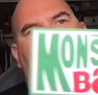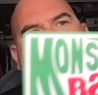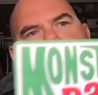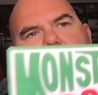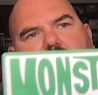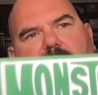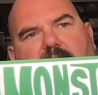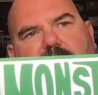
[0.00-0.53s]

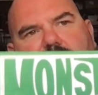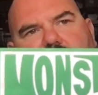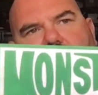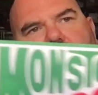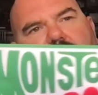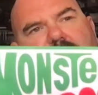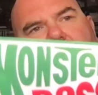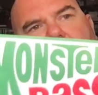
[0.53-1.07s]
Mountain
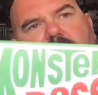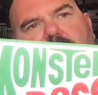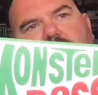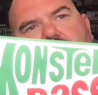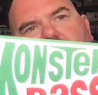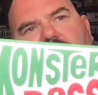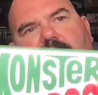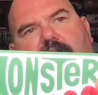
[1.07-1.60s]
Dew looking
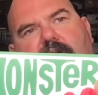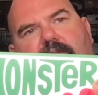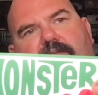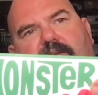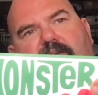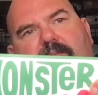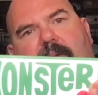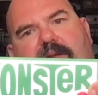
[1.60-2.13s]
sticker. It
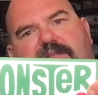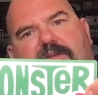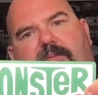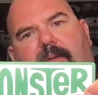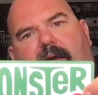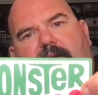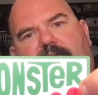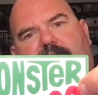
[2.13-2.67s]
says
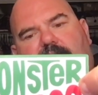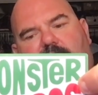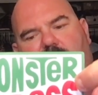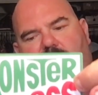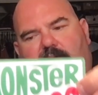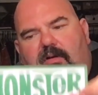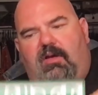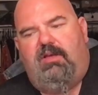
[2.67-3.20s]
Monsterbass.
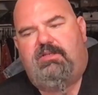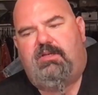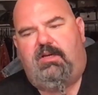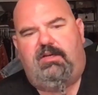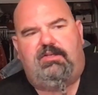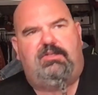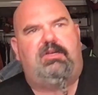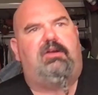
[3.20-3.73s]
It's a
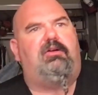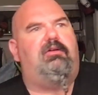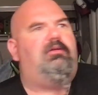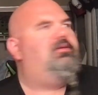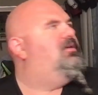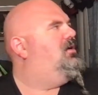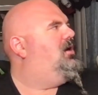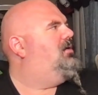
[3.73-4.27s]
neat sticker.
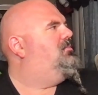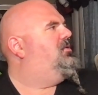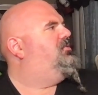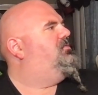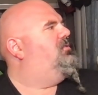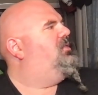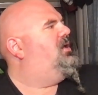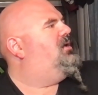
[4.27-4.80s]
I'm gonna
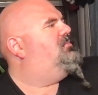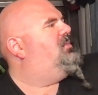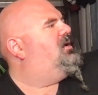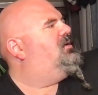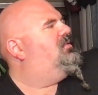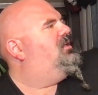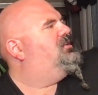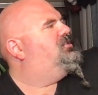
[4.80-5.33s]
throw that in my
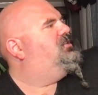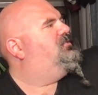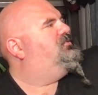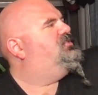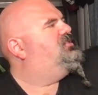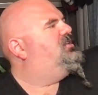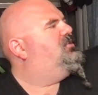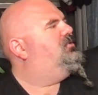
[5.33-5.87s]
collection of
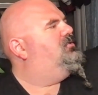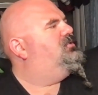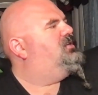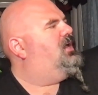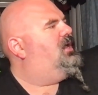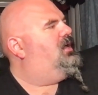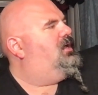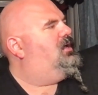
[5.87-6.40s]
stickers
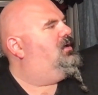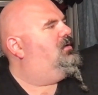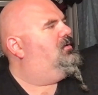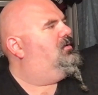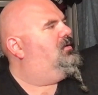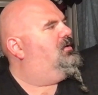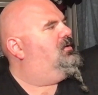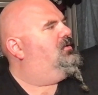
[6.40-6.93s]
and
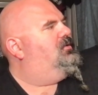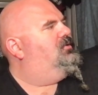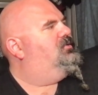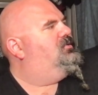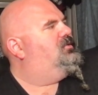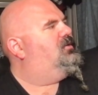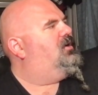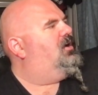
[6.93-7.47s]

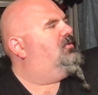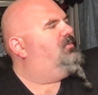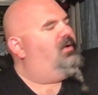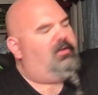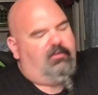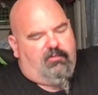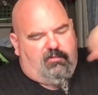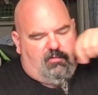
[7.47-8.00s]
cigar
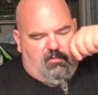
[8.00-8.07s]
rings.